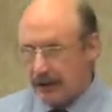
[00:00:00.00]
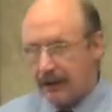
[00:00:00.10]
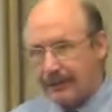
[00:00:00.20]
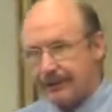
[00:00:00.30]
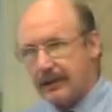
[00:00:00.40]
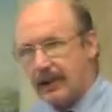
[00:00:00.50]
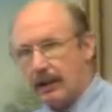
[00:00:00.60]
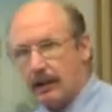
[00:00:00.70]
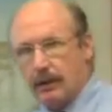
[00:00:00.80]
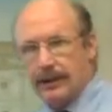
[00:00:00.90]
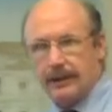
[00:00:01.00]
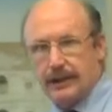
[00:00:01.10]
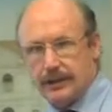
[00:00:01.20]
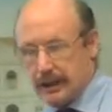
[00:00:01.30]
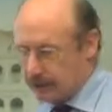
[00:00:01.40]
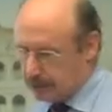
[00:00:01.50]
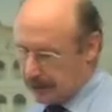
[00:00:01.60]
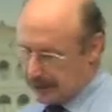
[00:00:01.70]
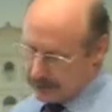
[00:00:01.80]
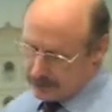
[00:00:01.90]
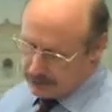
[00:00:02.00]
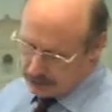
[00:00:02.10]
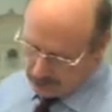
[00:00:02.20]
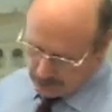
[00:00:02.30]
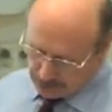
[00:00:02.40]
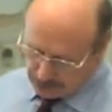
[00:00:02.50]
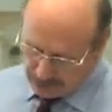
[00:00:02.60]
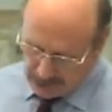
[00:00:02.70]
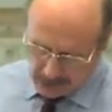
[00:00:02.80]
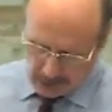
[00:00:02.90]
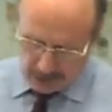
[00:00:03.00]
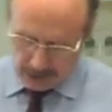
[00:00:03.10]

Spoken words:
After that, I went and did general practice in Sydney, Australia,